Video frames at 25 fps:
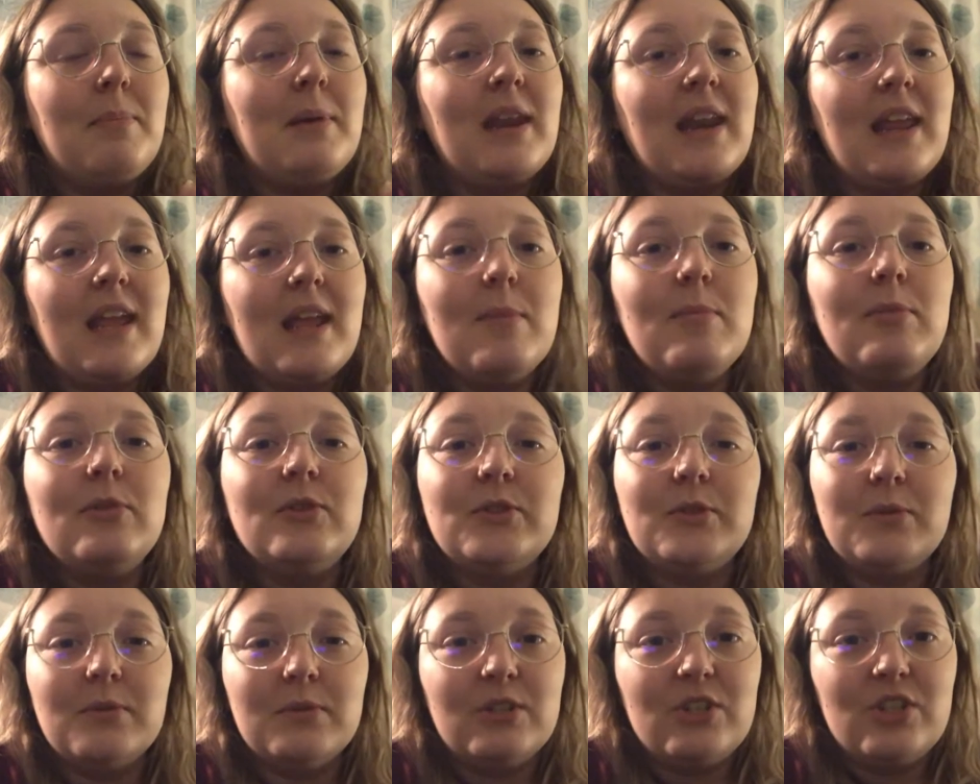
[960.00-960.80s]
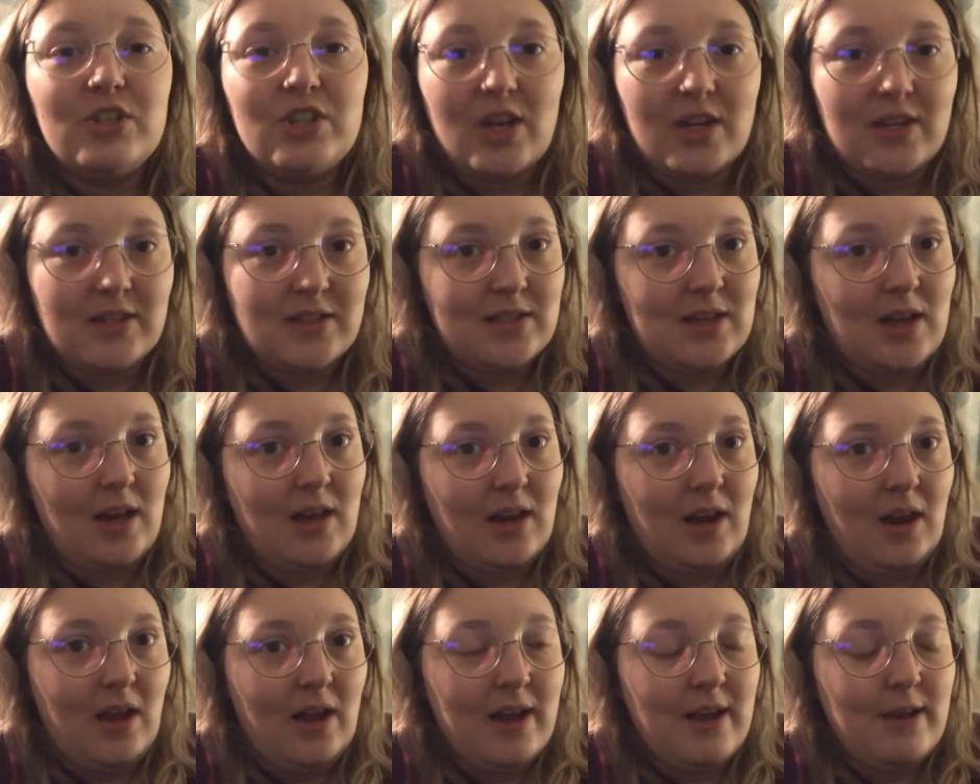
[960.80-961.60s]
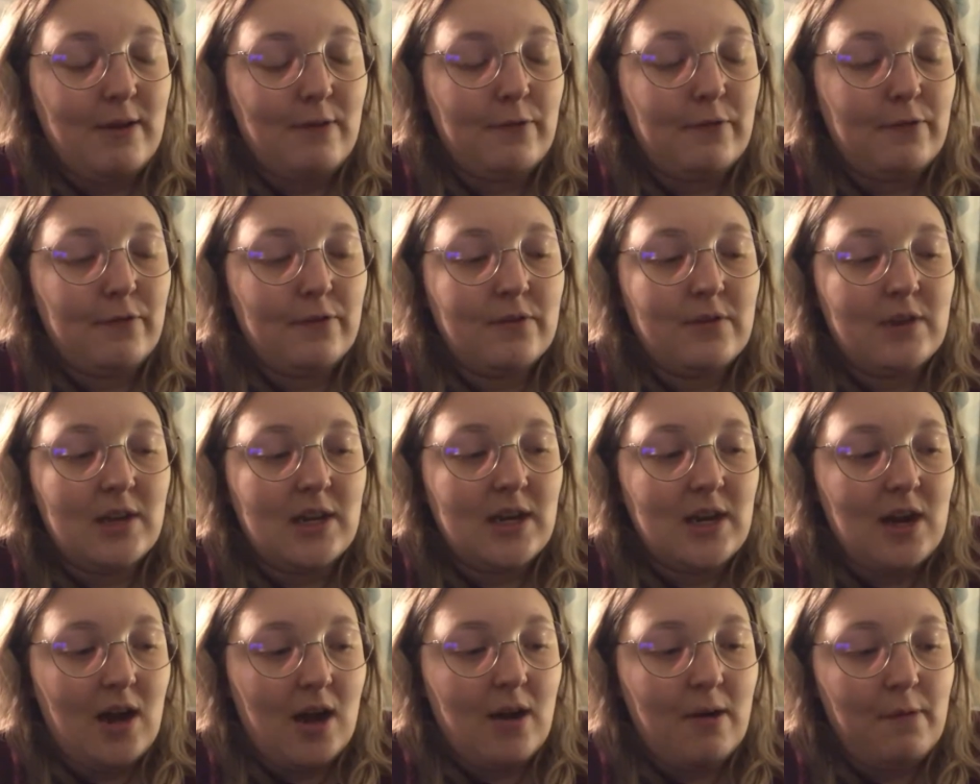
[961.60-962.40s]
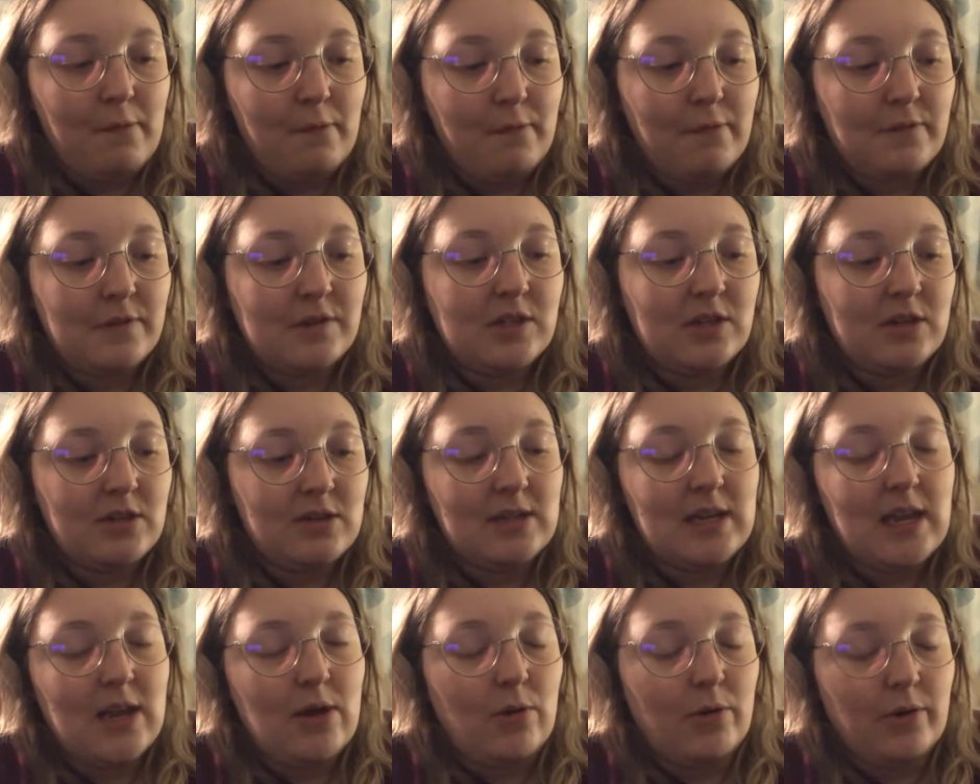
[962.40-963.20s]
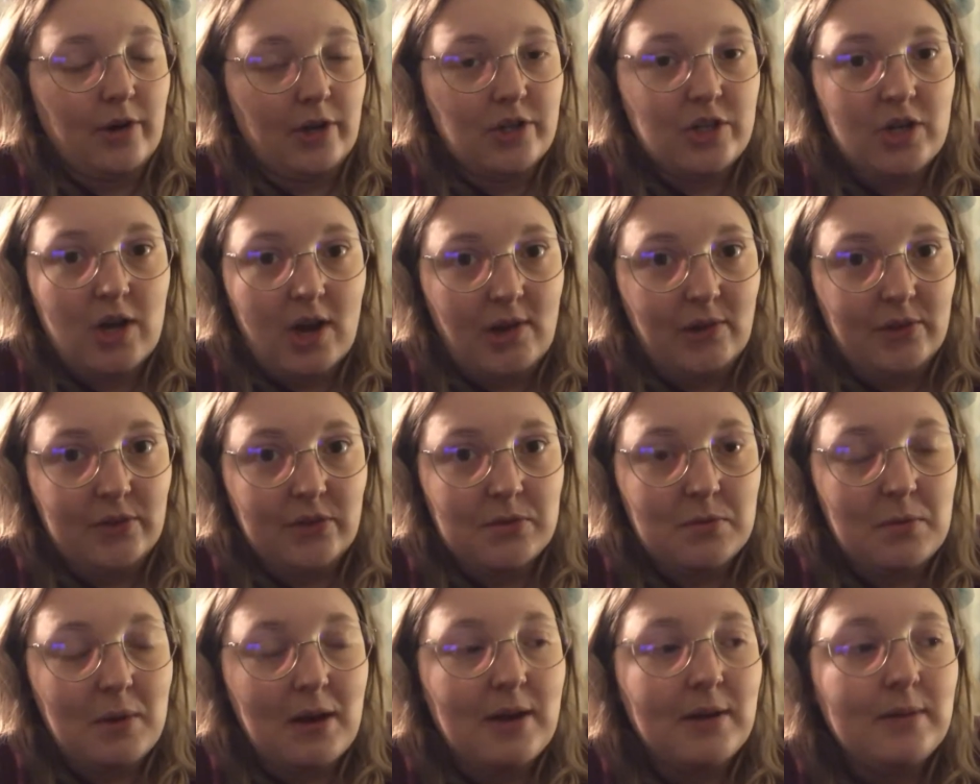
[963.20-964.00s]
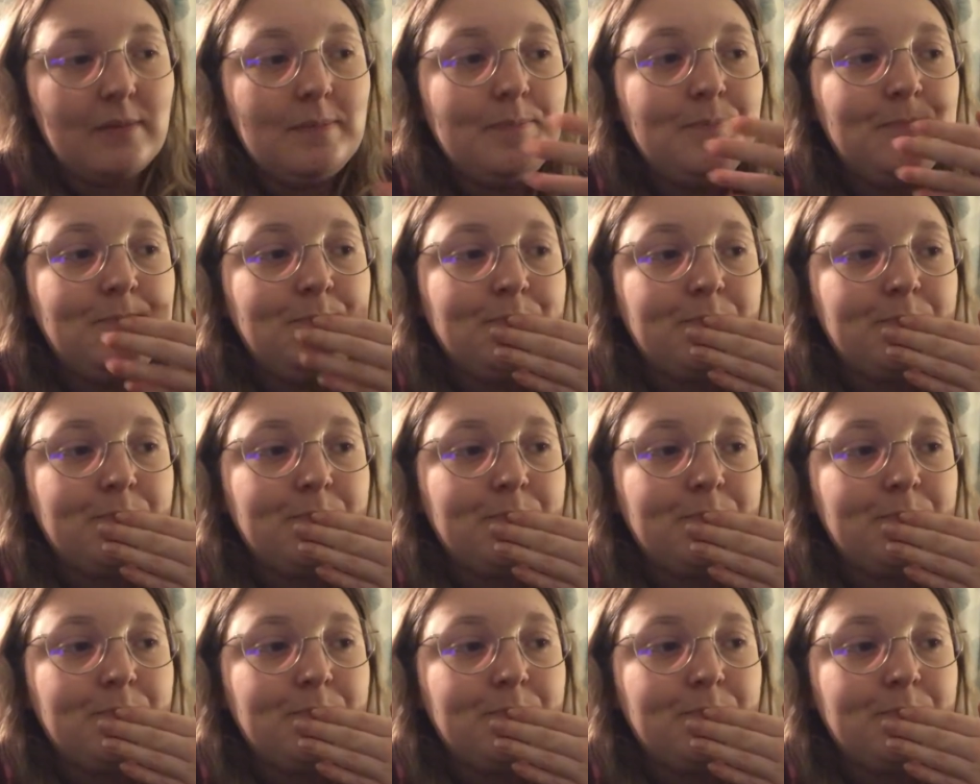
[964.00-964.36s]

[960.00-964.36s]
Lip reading: been able to adjust her life enough to take on a child as well.